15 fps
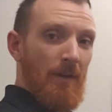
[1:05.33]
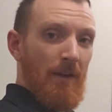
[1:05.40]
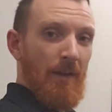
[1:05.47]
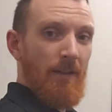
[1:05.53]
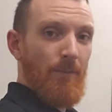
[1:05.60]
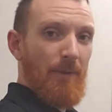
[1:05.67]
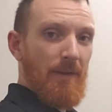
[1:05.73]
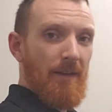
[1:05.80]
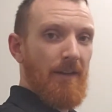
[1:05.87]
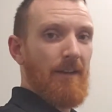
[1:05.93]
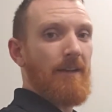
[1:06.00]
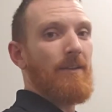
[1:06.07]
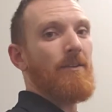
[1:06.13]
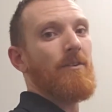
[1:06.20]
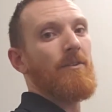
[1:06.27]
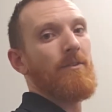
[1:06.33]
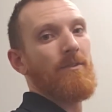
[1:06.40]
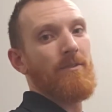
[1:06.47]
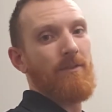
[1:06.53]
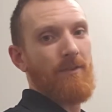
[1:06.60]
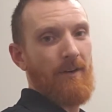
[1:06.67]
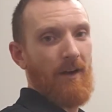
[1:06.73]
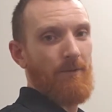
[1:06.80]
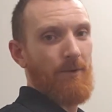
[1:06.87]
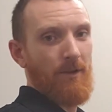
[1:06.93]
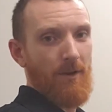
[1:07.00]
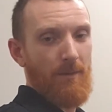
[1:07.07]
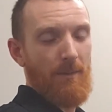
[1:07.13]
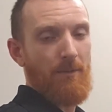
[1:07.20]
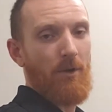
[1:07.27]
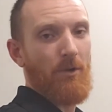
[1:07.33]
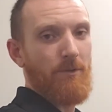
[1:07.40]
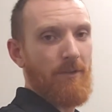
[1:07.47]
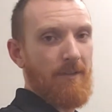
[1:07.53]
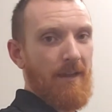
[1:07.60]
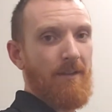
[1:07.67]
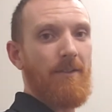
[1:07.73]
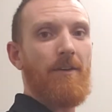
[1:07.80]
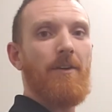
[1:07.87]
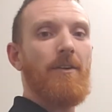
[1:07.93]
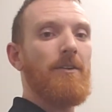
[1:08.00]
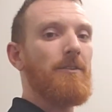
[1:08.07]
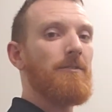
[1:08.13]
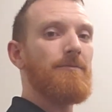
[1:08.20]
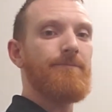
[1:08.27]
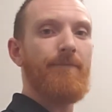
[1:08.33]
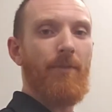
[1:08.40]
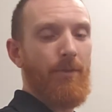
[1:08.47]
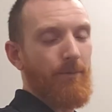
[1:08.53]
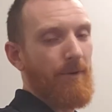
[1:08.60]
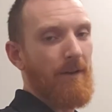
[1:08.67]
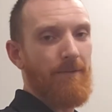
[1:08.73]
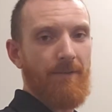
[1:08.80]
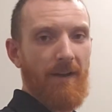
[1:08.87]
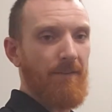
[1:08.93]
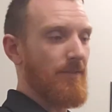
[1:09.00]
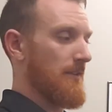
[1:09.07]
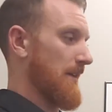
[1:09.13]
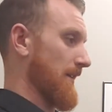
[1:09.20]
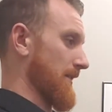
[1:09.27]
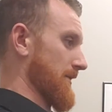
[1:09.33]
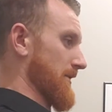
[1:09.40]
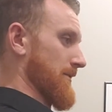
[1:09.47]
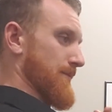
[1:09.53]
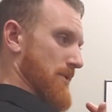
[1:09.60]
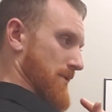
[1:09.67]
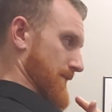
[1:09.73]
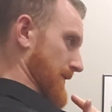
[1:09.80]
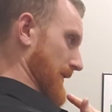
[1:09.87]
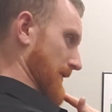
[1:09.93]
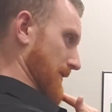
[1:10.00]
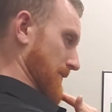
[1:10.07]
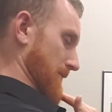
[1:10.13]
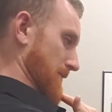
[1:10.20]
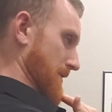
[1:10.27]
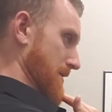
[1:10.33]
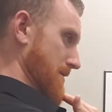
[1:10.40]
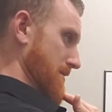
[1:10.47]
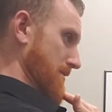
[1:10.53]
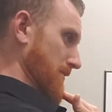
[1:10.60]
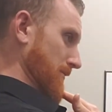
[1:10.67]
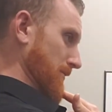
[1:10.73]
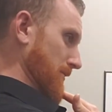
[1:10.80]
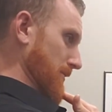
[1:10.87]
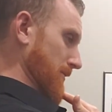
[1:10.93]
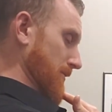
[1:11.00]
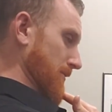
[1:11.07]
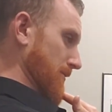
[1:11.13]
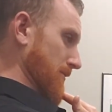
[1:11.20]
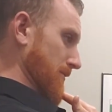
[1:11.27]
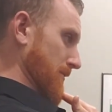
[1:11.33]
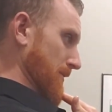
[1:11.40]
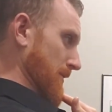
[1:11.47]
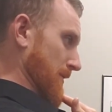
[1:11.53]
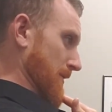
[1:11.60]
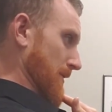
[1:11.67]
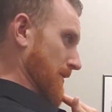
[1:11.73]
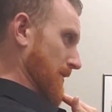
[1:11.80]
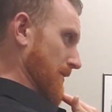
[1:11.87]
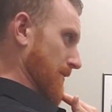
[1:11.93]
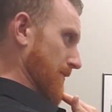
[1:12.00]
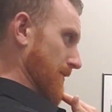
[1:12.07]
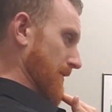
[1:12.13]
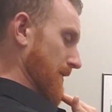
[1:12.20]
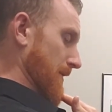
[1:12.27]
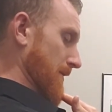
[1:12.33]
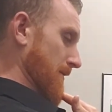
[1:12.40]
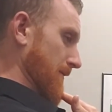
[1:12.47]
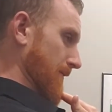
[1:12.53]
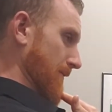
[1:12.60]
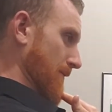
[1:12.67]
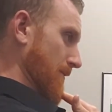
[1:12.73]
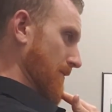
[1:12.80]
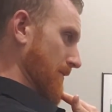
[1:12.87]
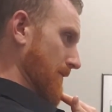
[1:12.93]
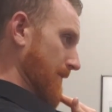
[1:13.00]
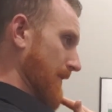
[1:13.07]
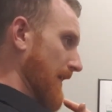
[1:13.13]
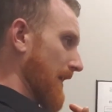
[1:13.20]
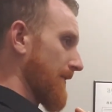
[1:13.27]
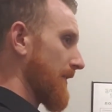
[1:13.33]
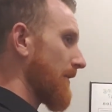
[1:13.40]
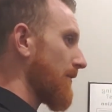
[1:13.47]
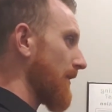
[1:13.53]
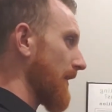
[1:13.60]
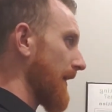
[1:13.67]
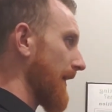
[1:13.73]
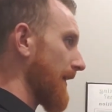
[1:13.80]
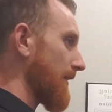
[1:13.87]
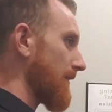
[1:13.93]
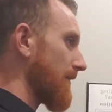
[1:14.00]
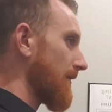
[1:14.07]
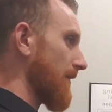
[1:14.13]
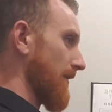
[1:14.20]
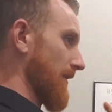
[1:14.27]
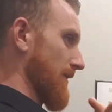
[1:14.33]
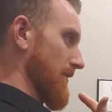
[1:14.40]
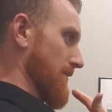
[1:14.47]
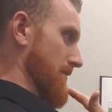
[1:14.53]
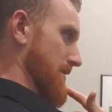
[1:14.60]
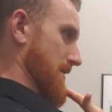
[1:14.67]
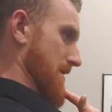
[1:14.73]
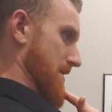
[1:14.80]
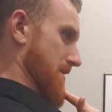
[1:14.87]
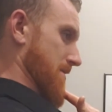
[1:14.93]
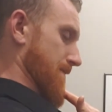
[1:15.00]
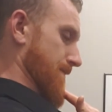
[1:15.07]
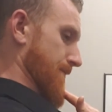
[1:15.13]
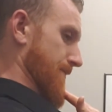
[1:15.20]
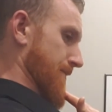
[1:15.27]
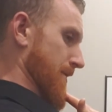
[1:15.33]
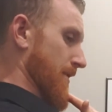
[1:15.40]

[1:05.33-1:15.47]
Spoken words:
In the beginning, you're not really going to be able to hold it that long. 3 to 5 seconds is perfect. 1, 2, 3, 4, 5, then relax. And then do it again.